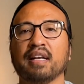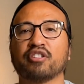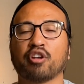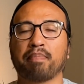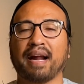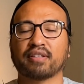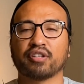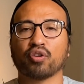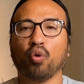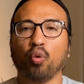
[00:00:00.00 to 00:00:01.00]
So
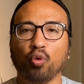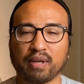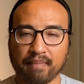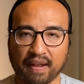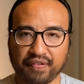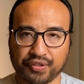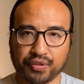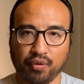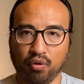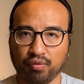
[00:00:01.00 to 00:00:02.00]
practice all the
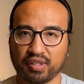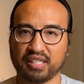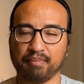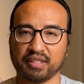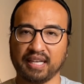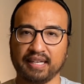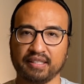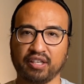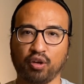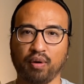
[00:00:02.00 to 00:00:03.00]
methods of
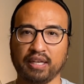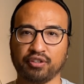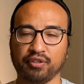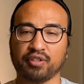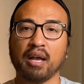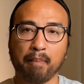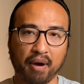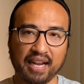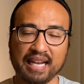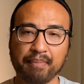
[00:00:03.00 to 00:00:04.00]
simultaneous equations
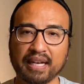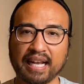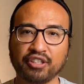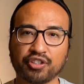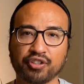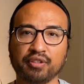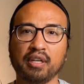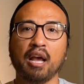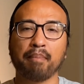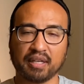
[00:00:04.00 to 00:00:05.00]
by
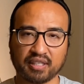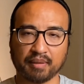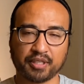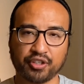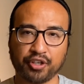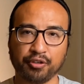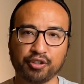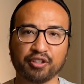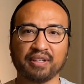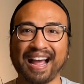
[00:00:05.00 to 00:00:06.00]
elimination, by
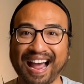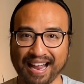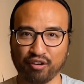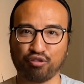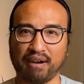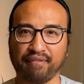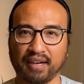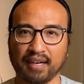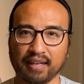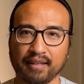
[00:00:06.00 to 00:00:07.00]
substitution, and
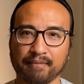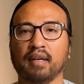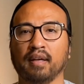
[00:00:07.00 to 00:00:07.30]
graphically.